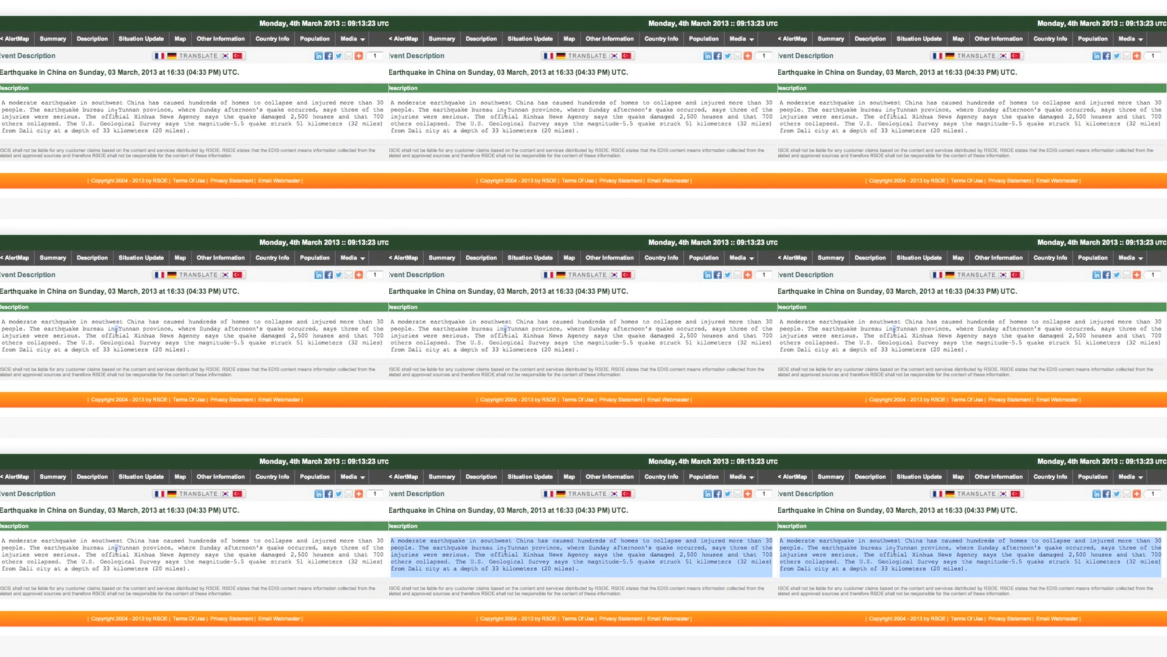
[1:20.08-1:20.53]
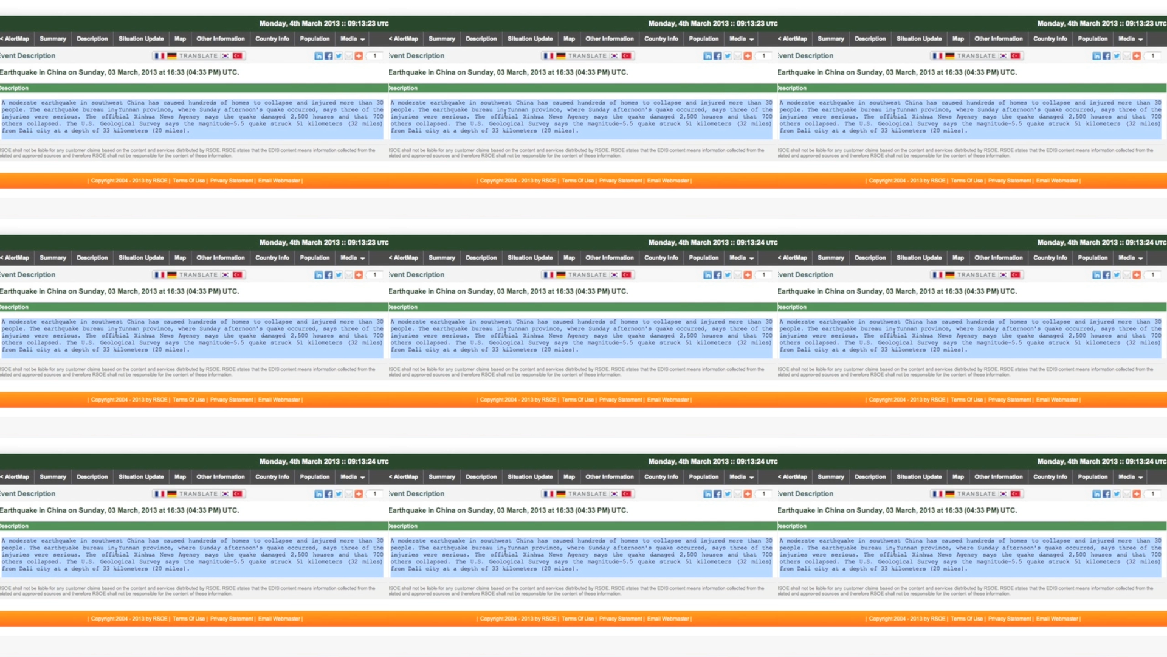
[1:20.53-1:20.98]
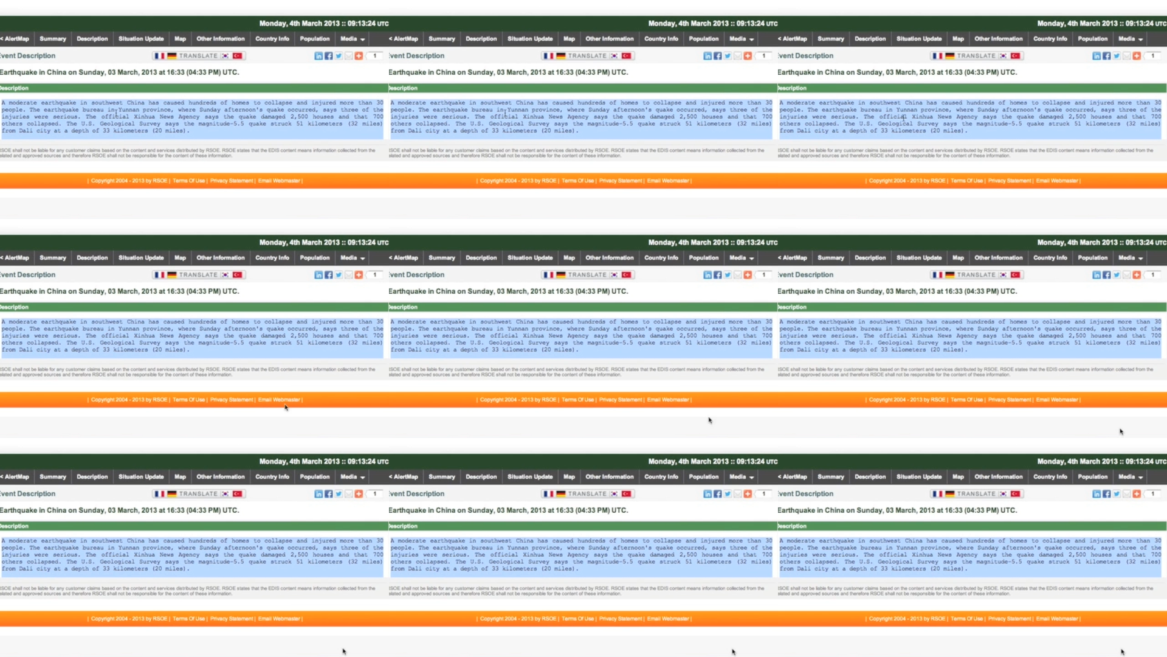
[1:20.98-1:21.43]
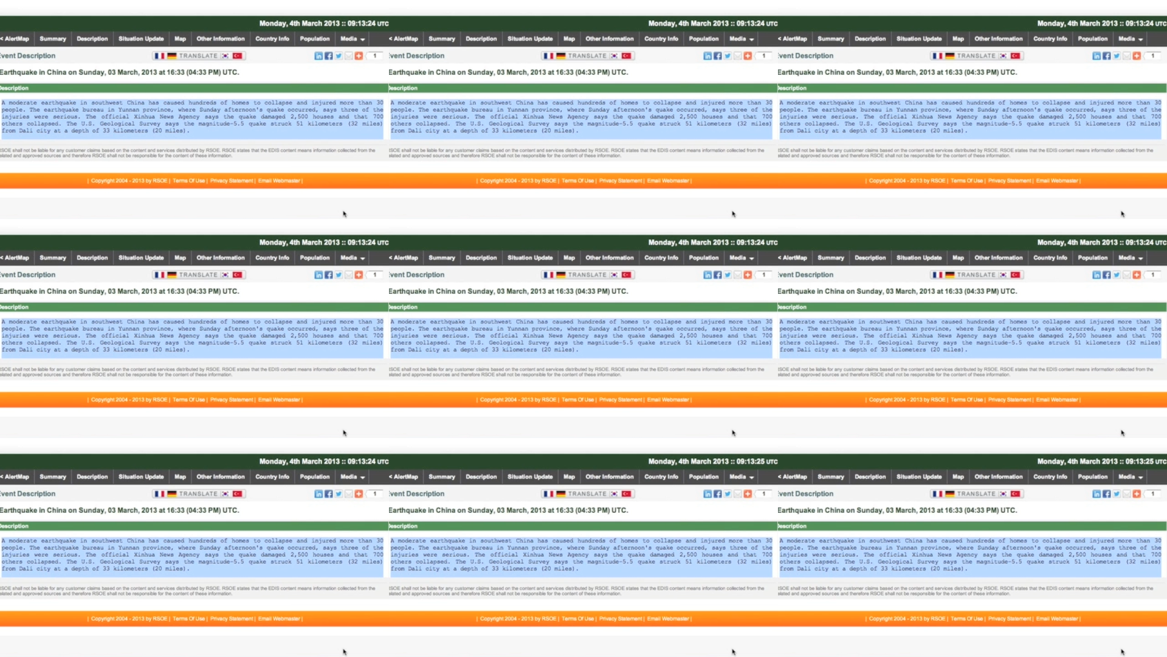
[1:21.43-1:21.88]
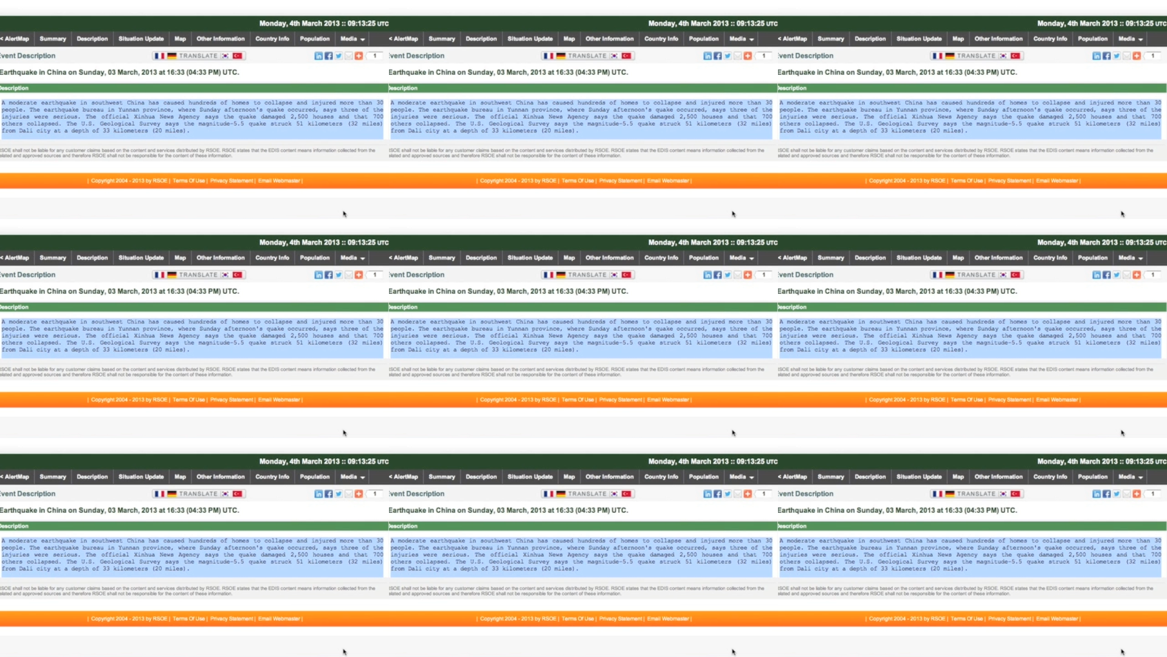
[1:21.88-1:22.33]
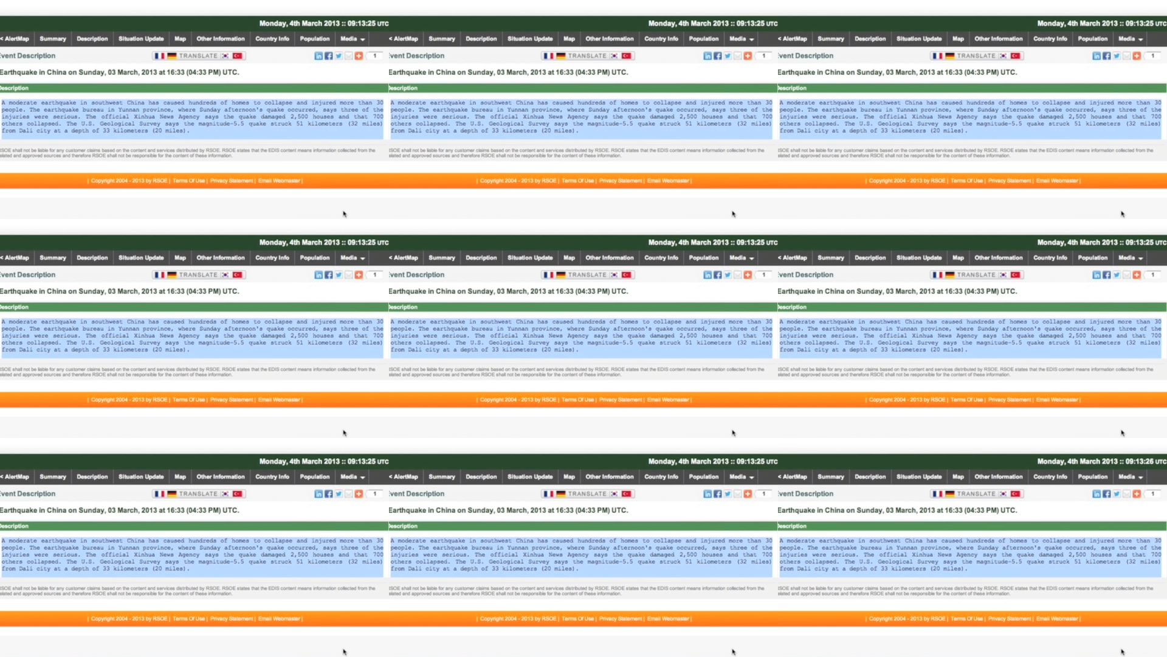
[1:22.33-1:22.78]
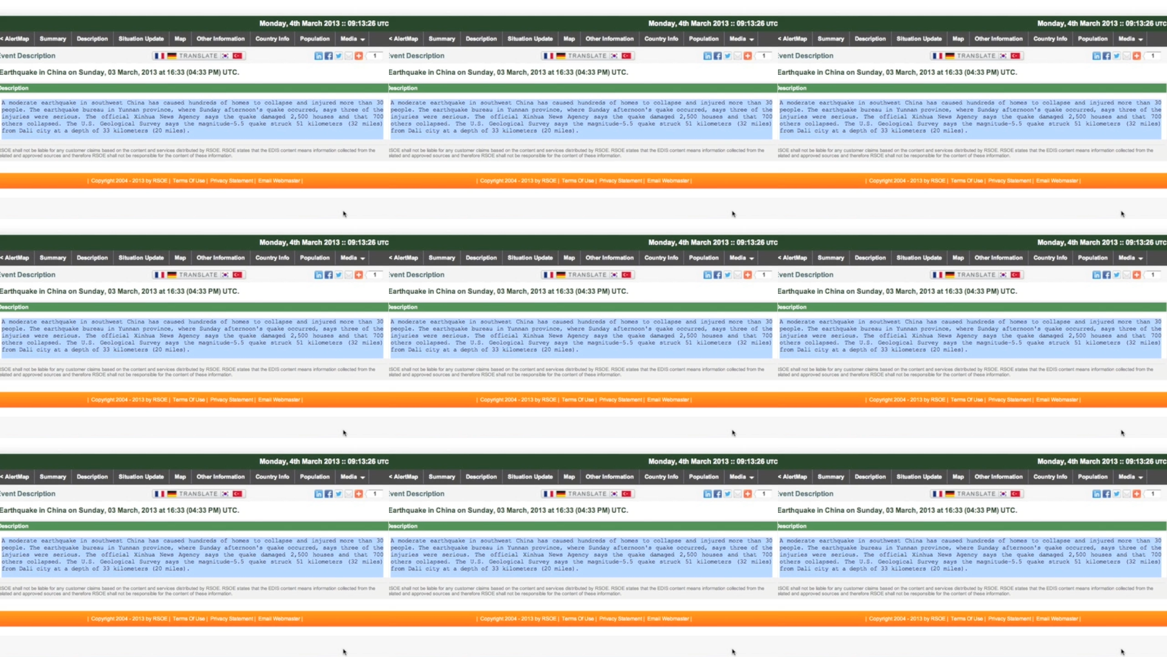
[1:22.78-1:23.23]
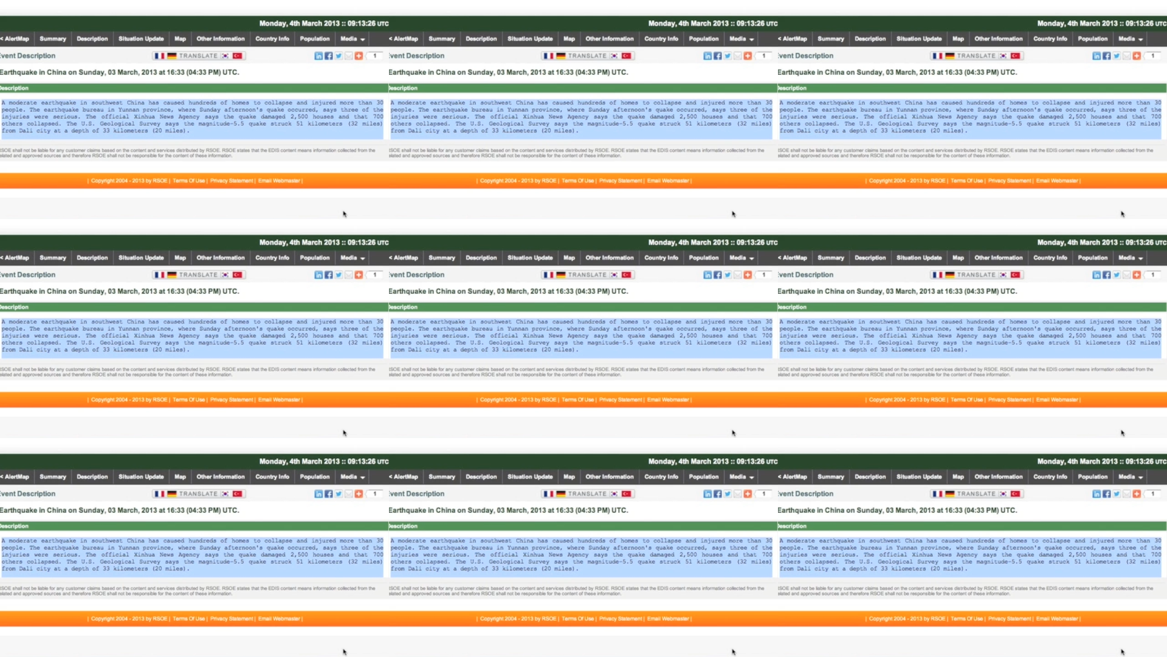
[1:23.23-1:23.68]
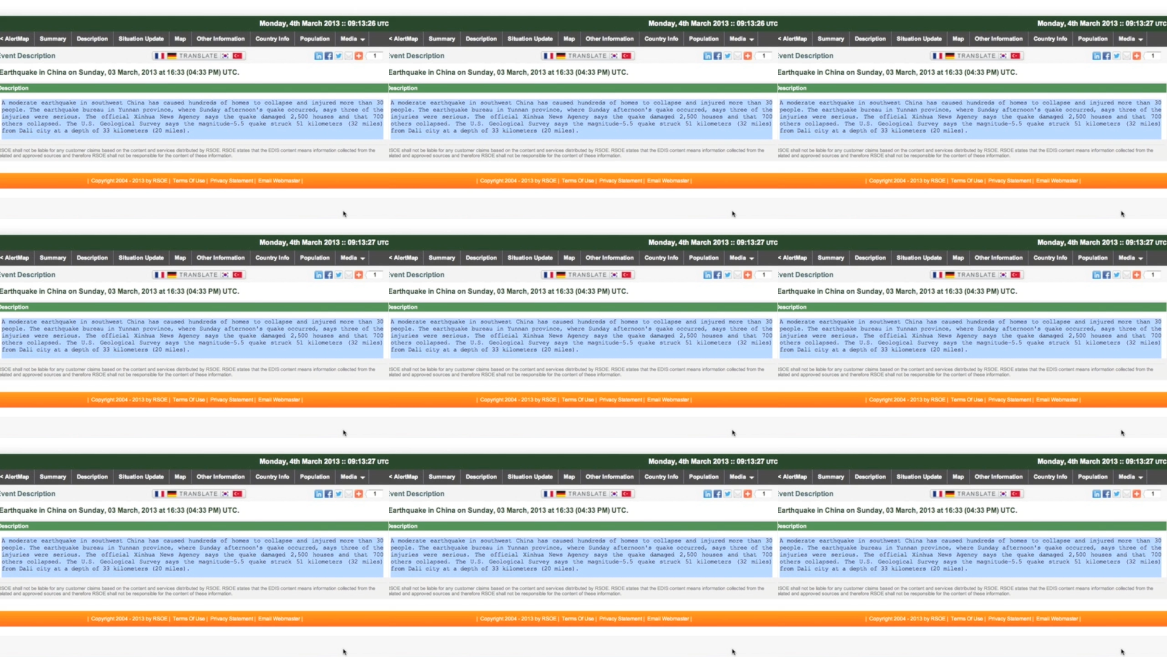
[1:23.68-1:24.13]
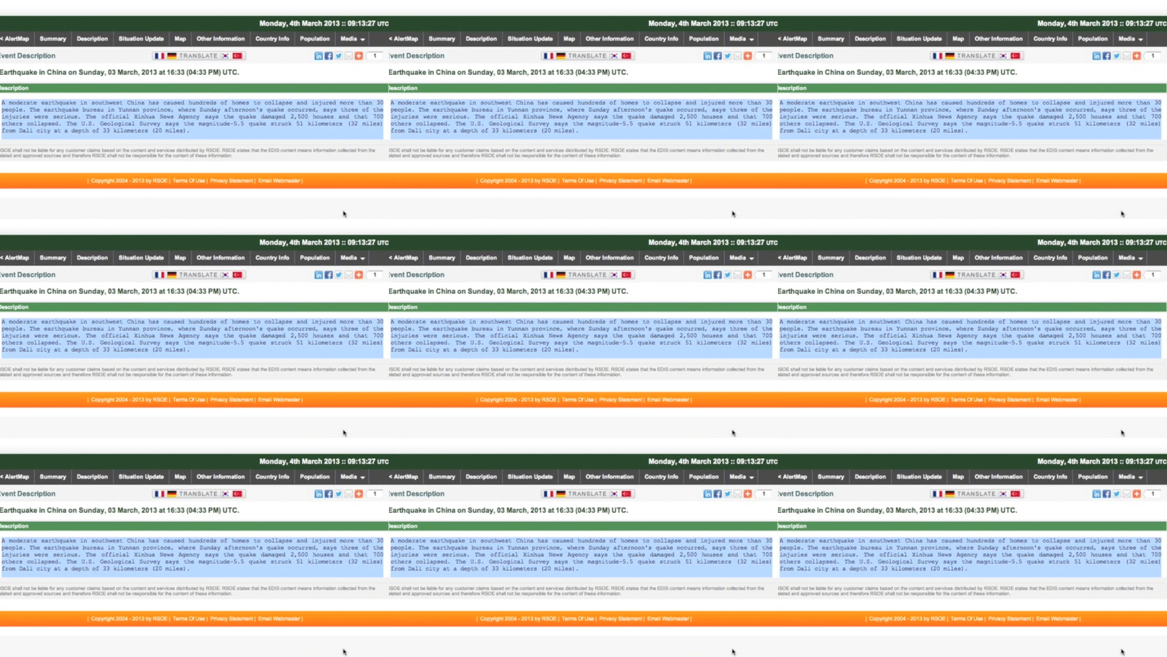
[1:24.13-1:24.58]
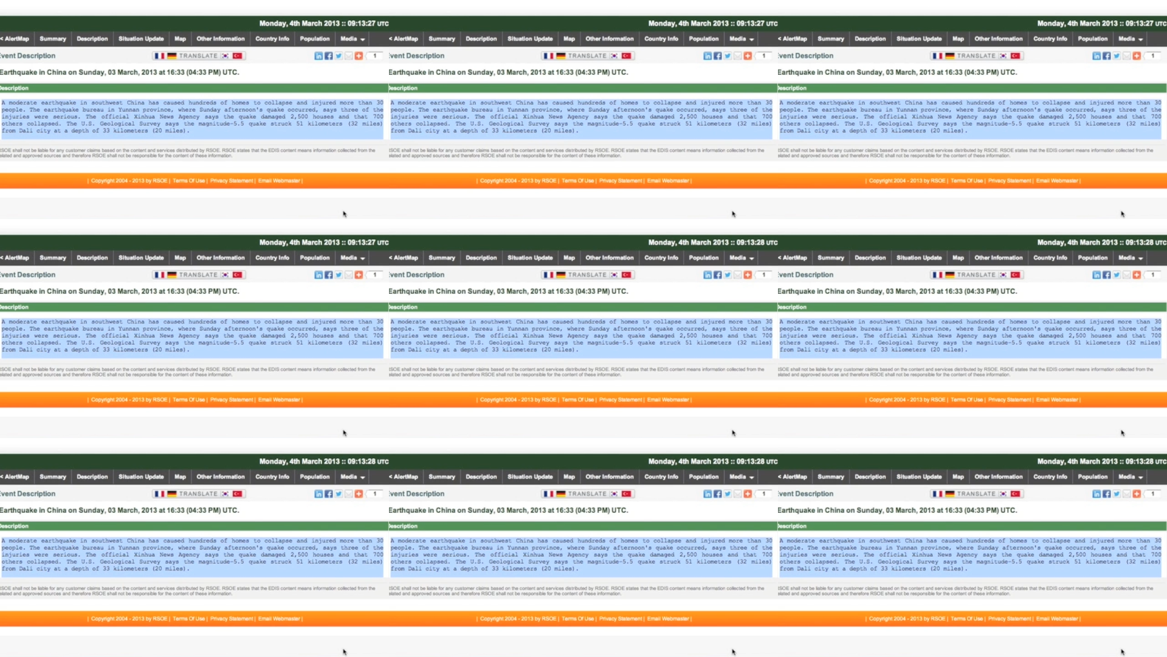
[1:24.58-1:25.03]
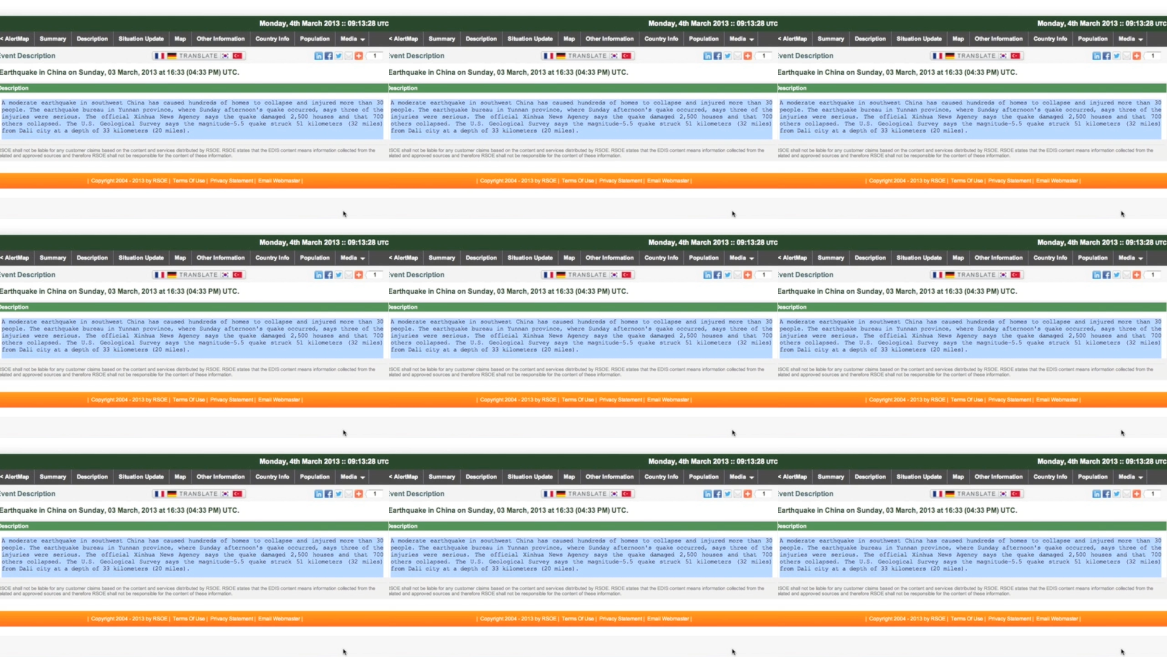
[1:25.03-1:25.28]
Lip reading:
(no speaker visible)